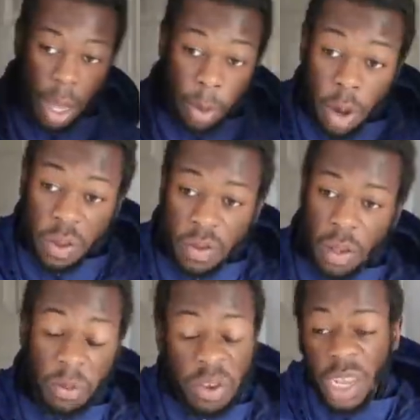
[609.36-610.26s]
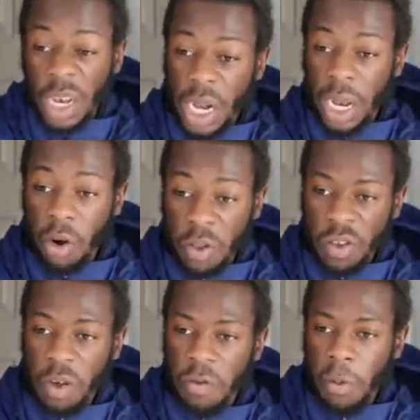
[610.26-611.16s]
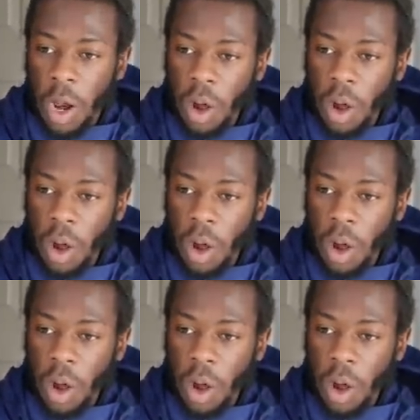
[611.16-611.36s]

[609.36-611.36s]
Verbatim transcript: Hey boss, I'm just here to clear out stuff from my